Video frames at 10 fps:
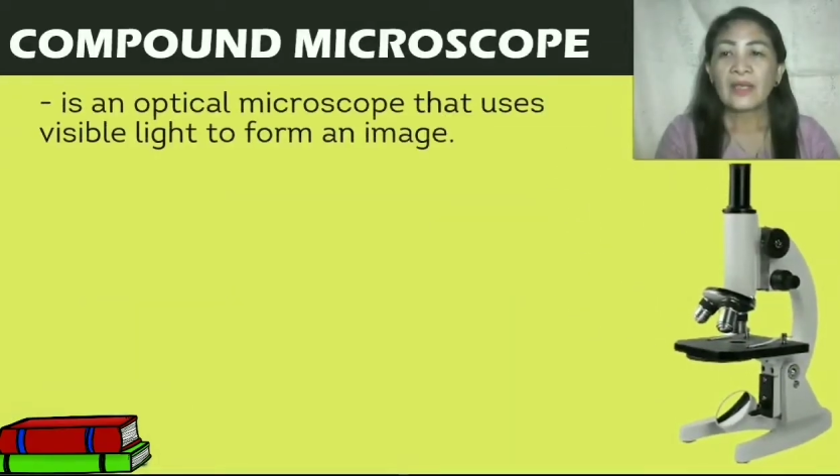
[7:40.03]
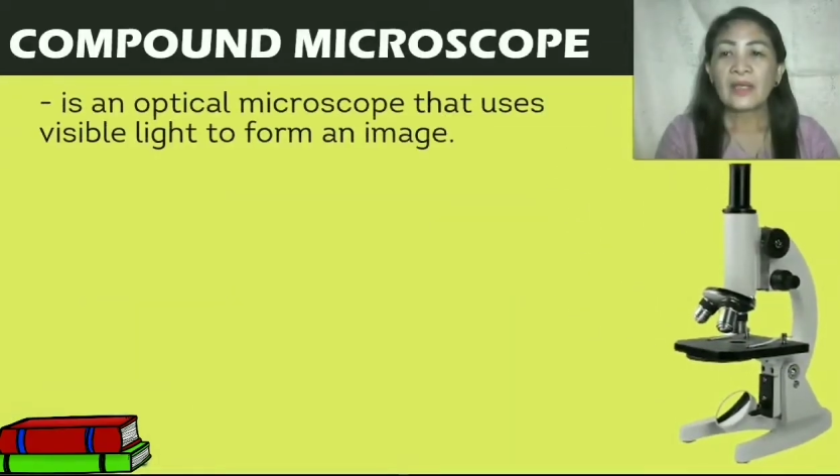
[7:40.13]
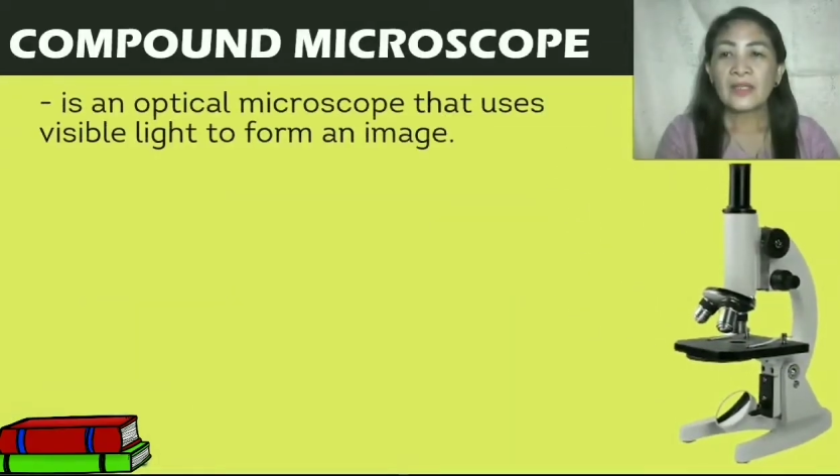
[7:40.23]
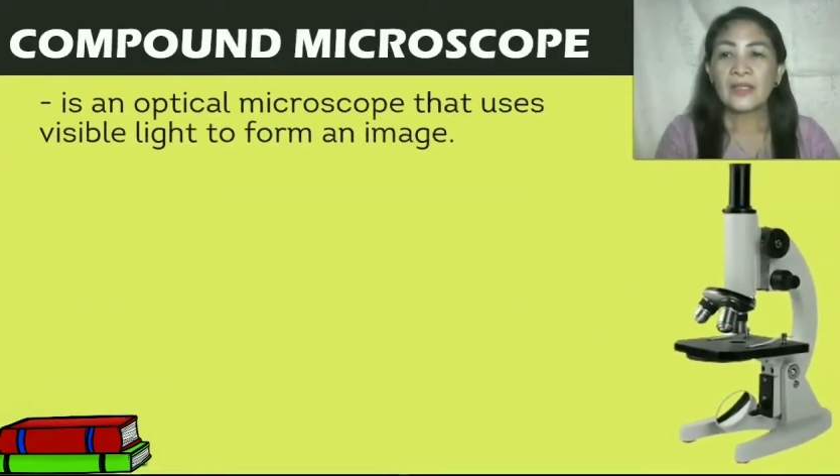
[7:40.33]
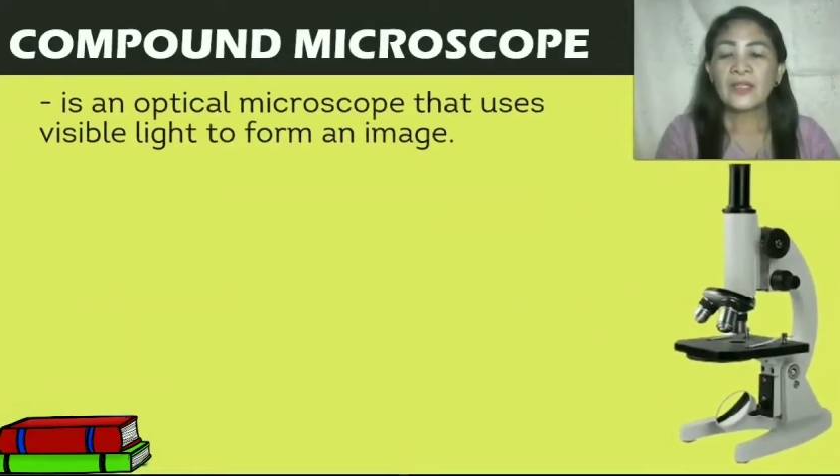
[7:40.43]

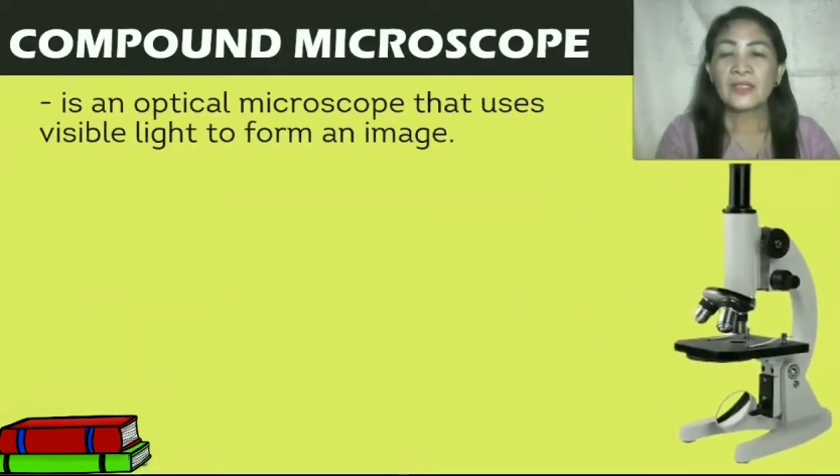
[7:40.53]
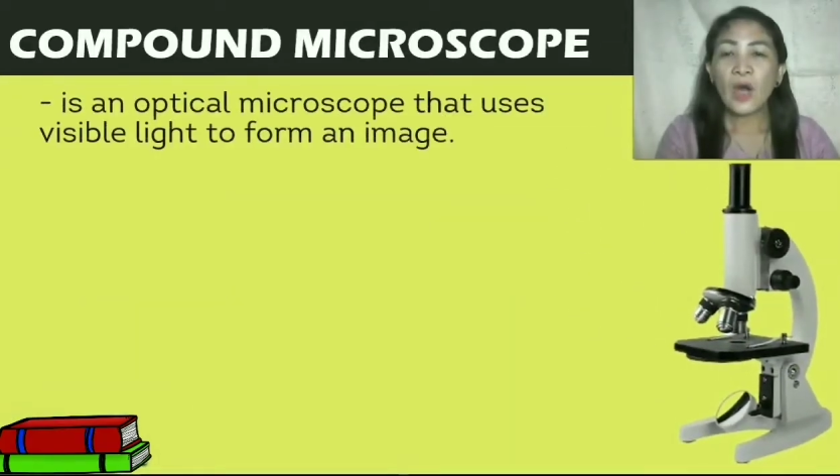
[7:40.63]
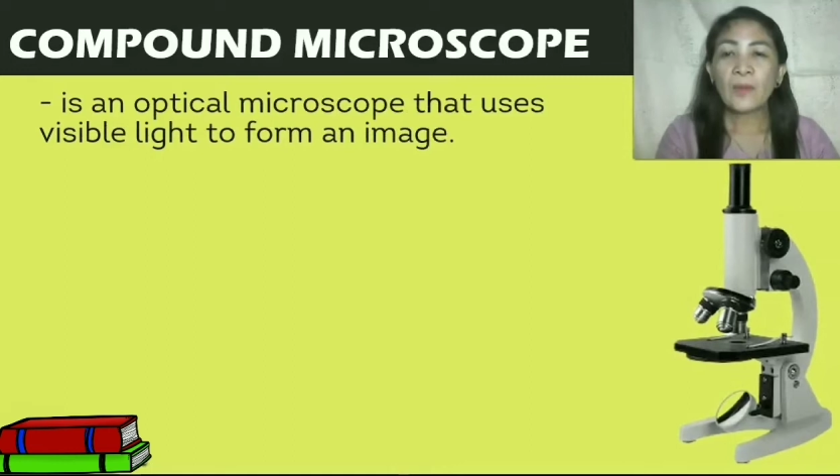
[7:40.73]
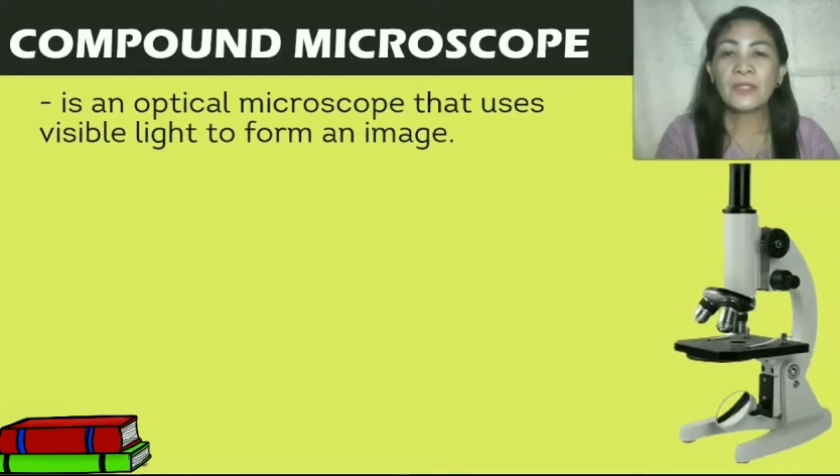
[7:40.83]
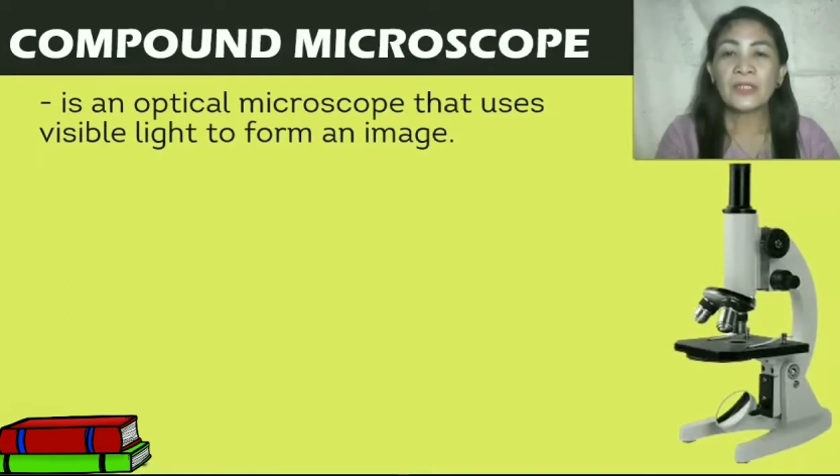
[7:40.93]
It is an
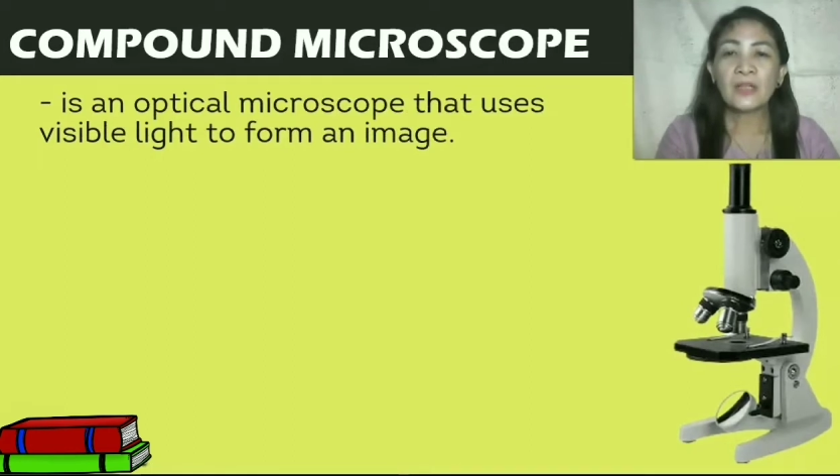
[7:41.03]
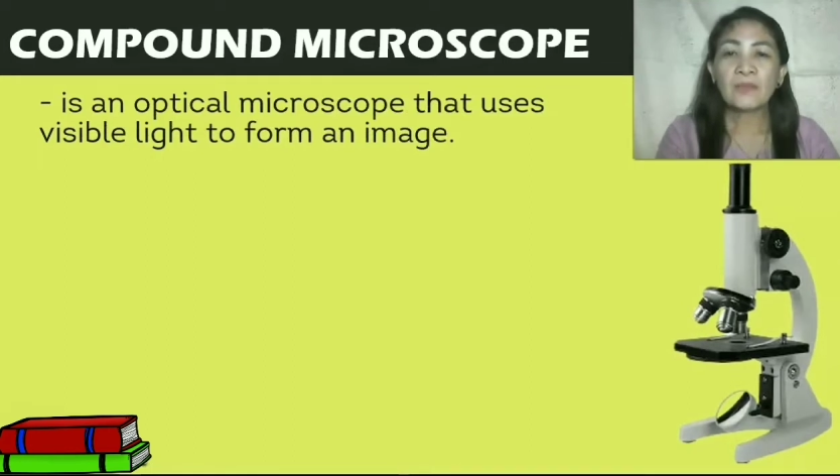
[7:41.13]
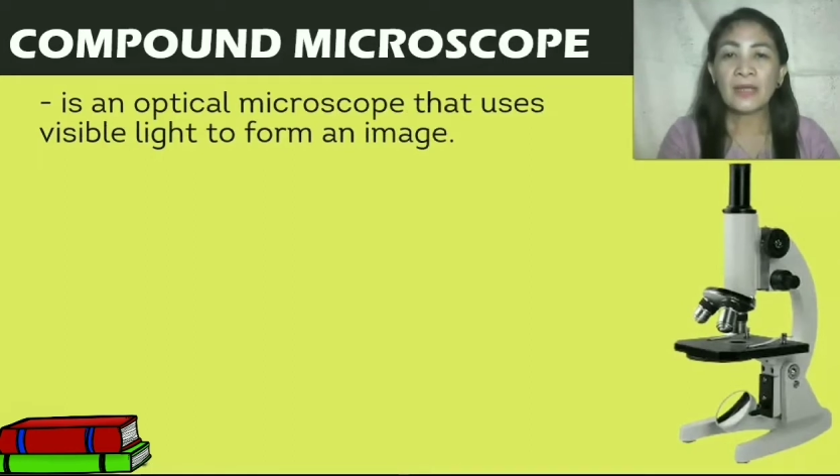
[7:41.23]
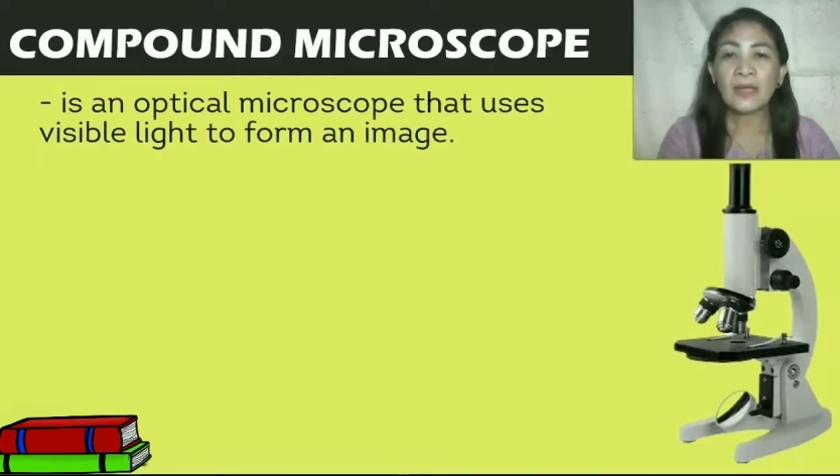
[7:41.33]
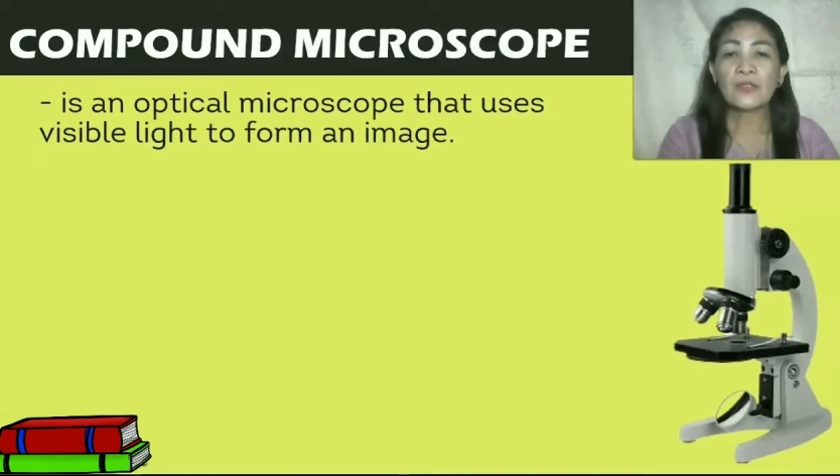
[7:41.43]
optical
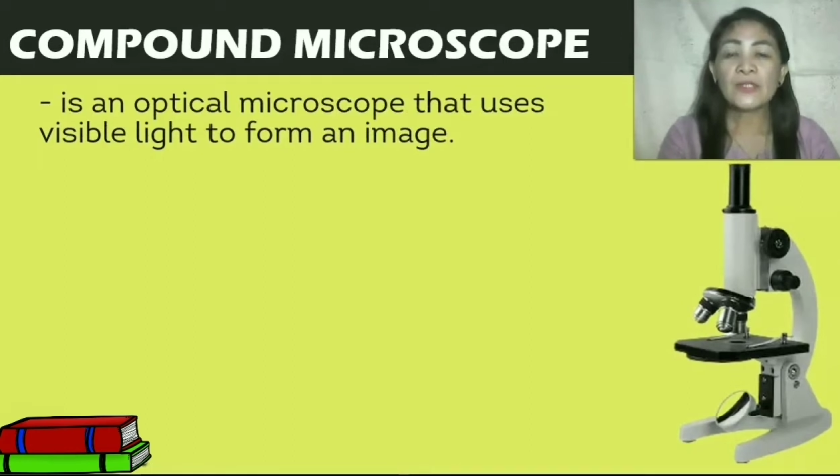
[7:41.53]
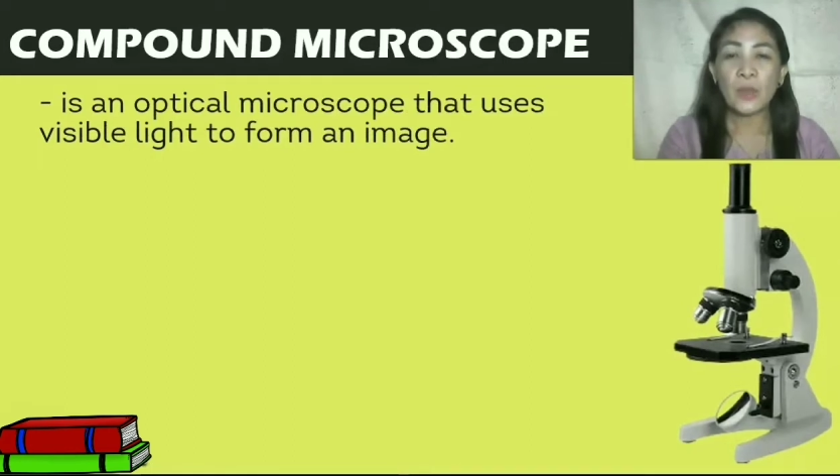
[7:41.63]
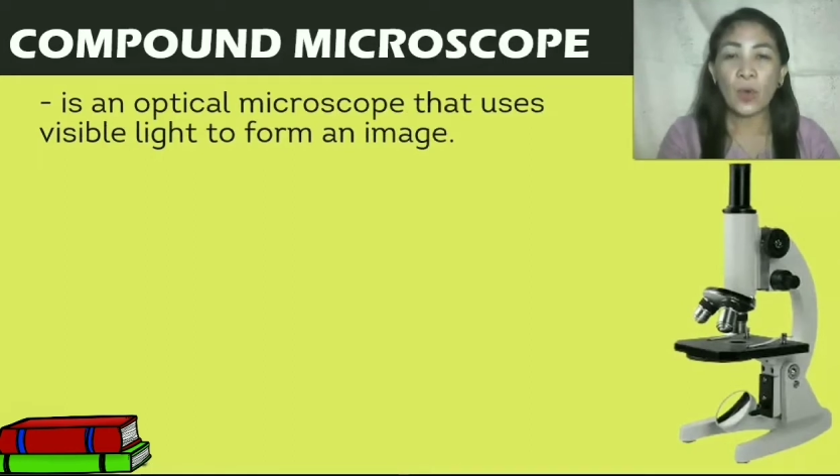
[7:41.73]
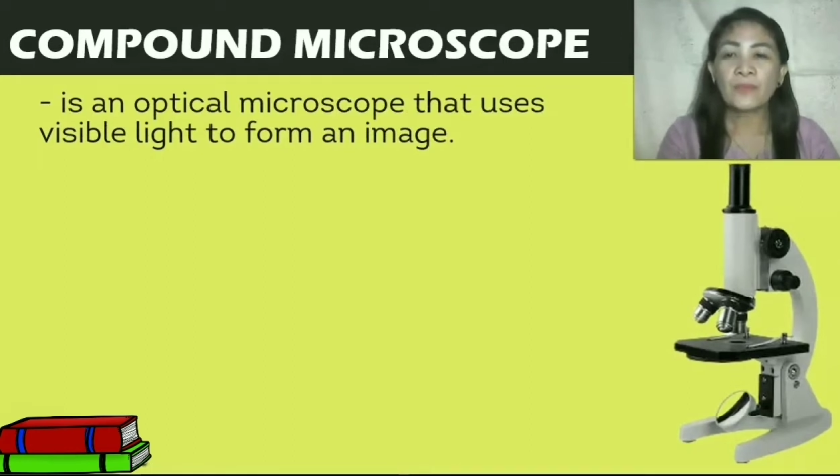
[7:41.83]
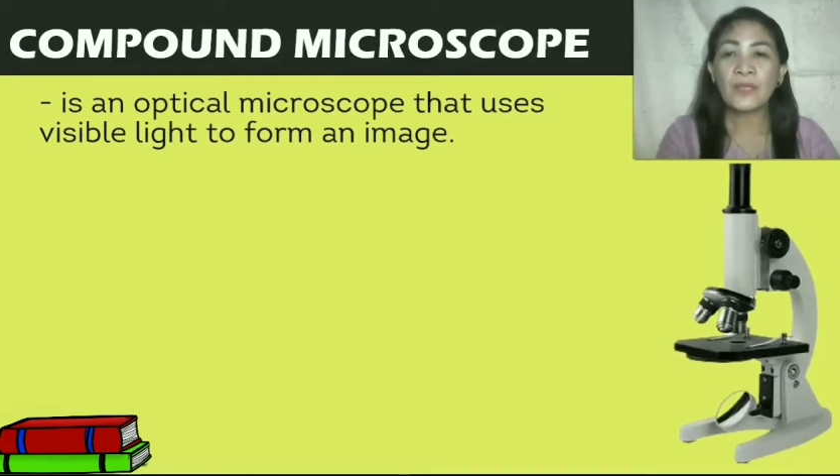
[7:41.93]

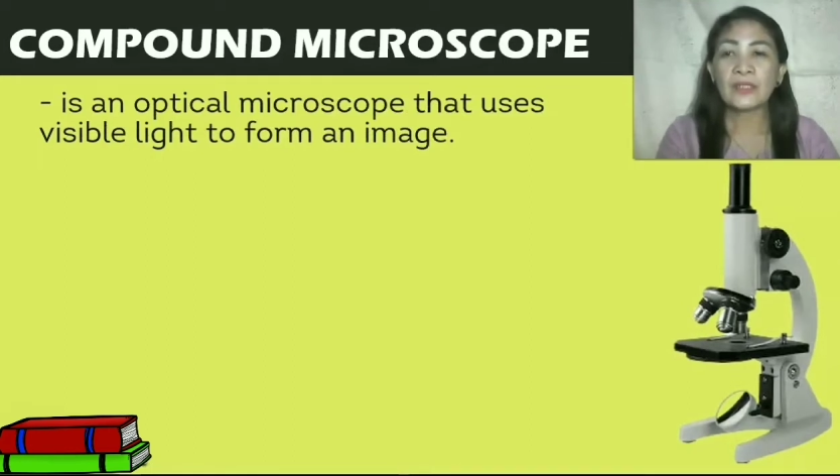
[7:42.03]
microscope